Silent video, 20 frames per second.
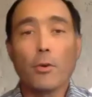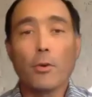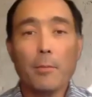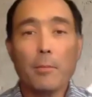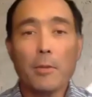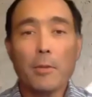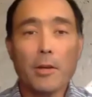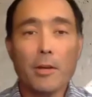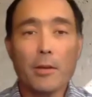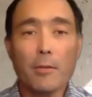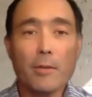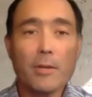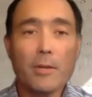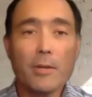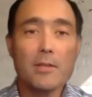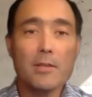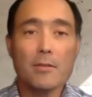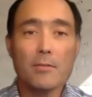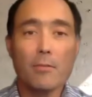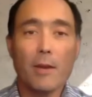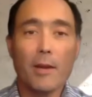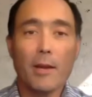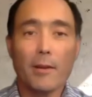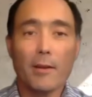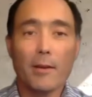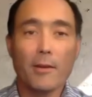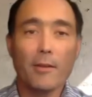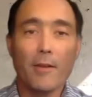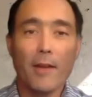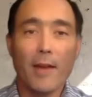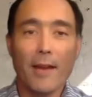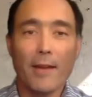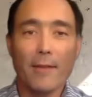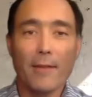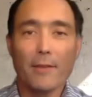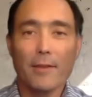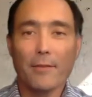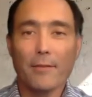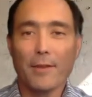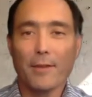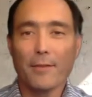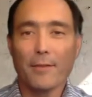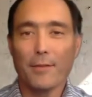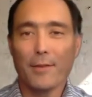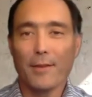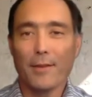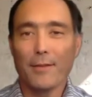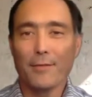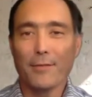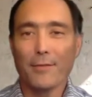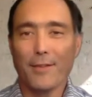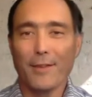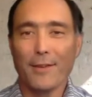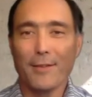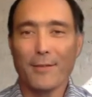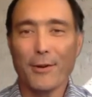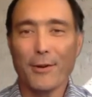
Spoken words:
million reasons why to do that. If you're